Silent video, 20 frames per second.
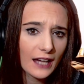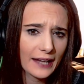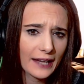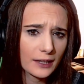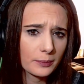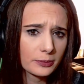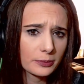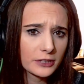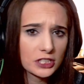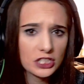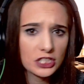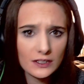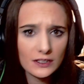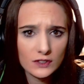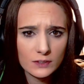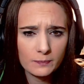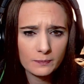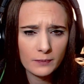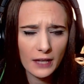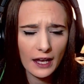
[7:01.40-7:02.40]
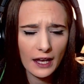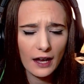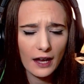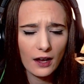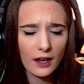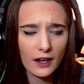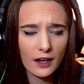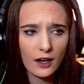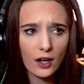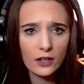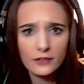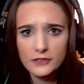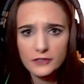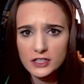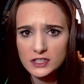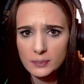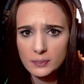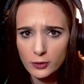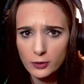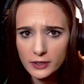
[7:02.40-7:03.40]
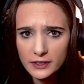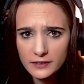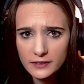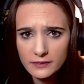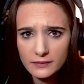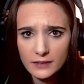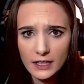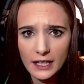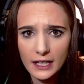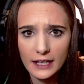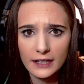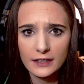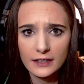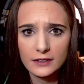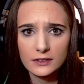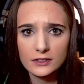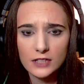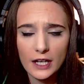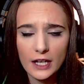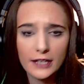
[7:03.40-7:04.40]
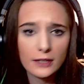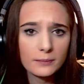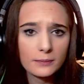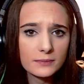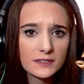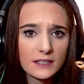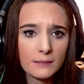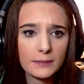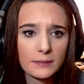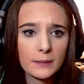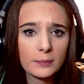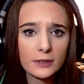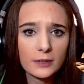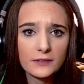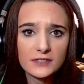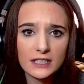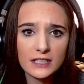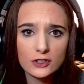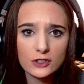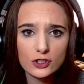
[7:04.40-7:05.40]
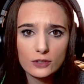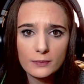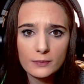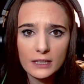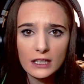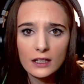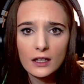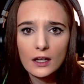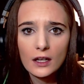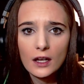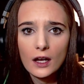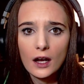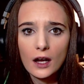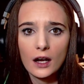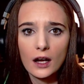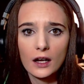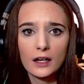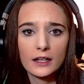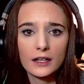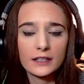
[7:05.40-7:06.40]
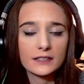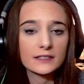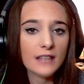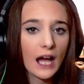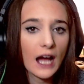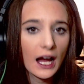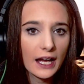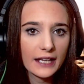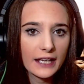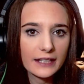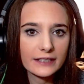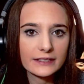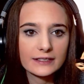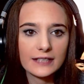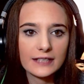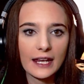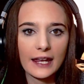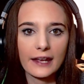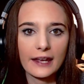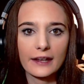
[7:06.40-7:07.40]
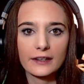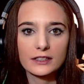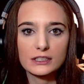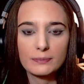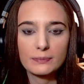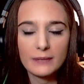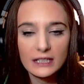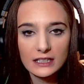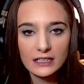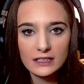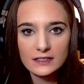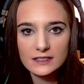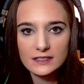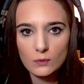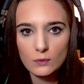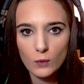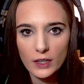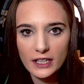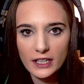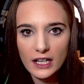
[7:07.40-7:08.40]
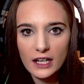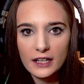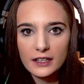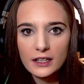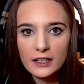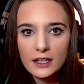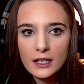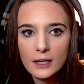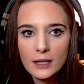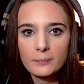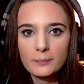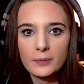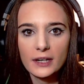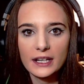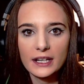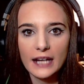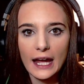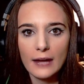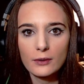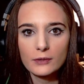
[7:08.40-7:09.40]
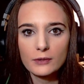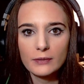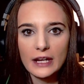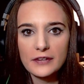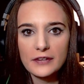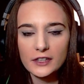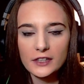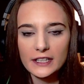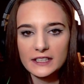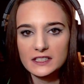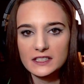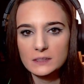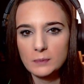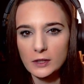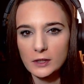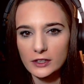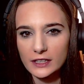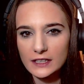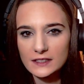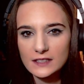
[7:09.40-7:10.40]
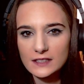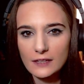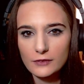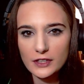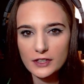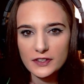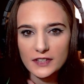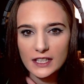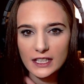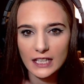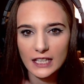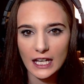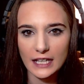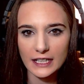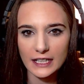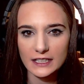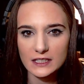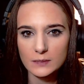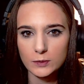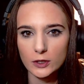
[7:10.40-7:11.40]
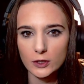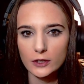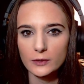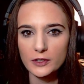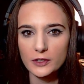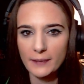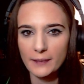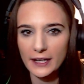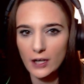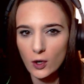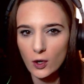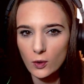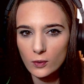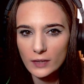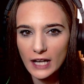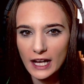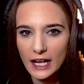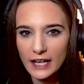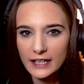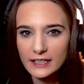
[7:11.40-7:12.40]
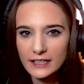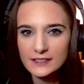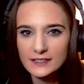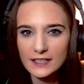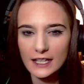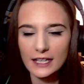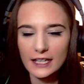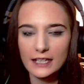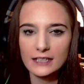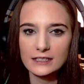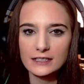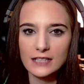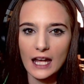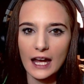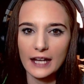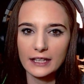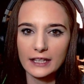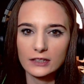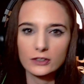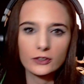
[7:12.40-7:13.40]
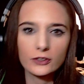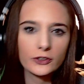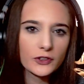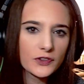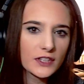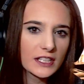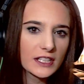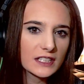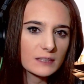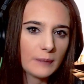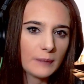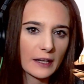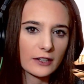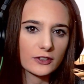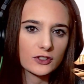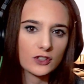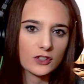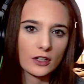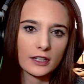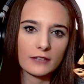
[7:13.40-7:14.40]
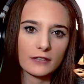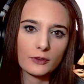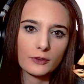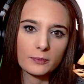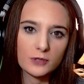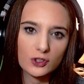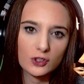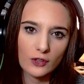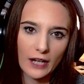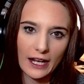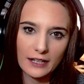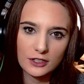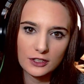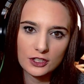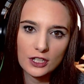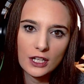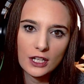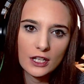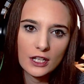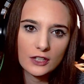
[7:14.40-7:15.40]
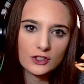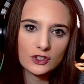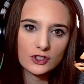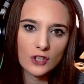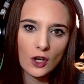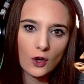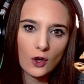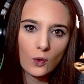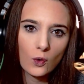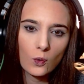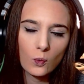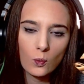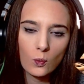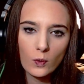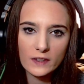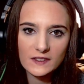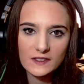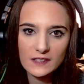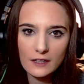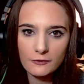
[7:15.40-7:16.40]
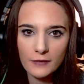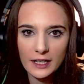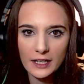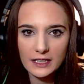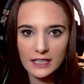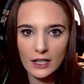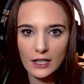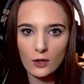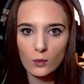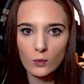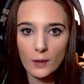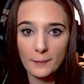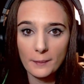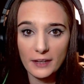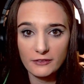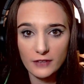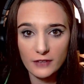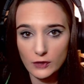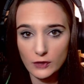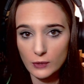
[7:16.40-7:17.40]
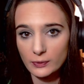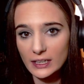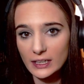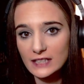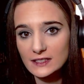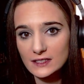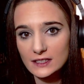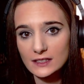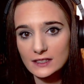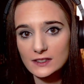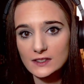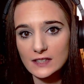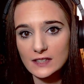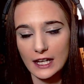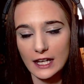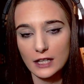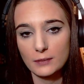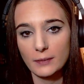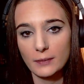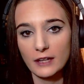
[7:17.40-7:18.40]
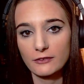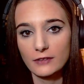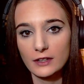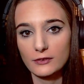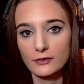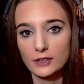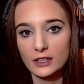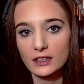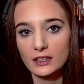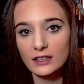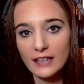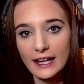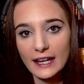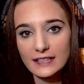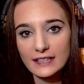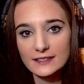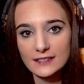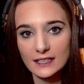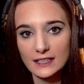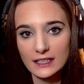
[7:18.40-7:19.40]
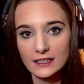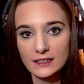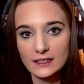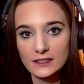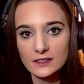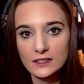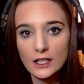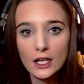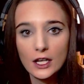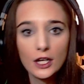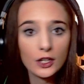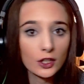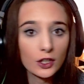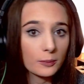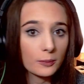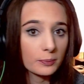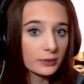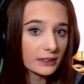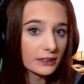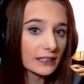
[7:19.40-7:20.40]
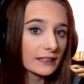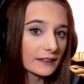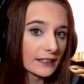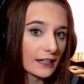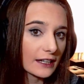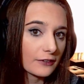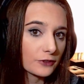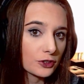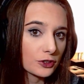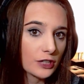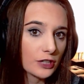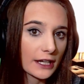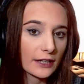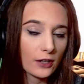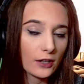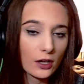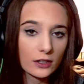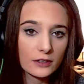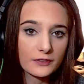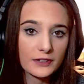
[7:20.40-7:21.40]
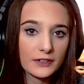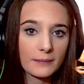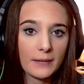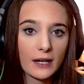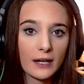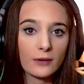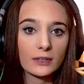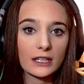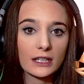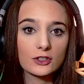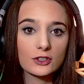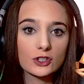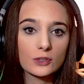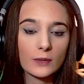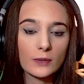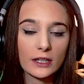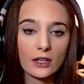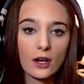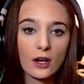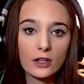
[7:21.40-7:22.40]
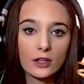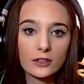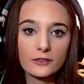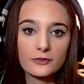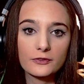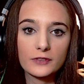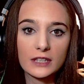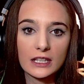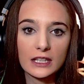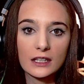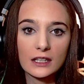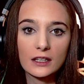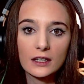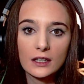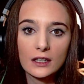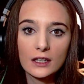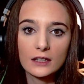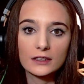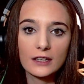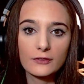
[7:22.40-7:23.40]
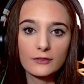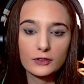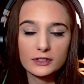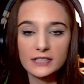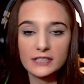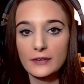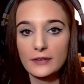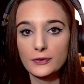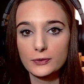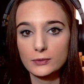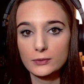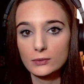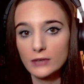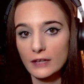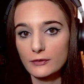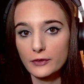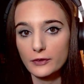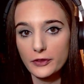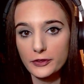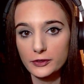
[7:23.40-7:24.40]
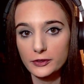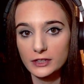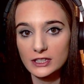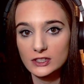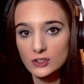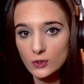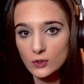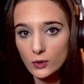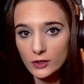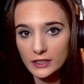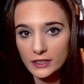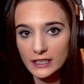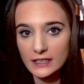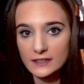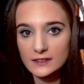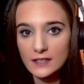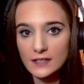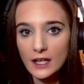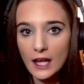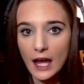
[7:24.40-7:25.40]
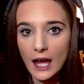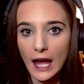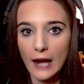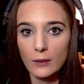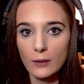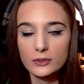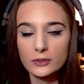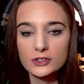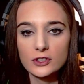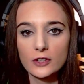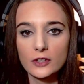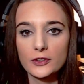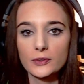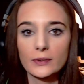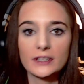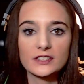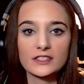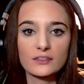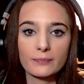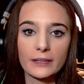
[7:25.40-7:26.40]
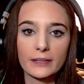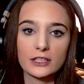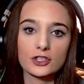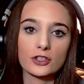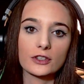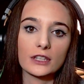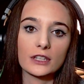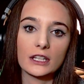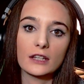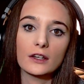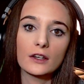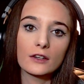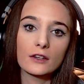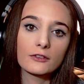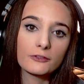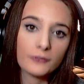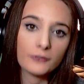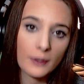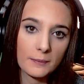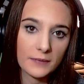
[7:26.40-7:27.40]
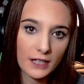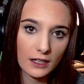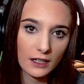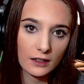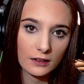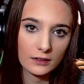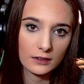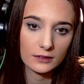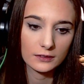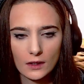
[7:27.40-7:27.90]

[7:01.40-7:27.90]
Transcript: I appreciate all of the support and items that people have sent to me, dyes and minions and whatnot, but I would rather experience everything and explore with my own eyes, and I learn things better starting from scratch. So once I find out what my favorite race is and my favorite class is, completely after trying all of them out and doing all of the level 10 through level 30 stories, I will start the rest of my journey from there.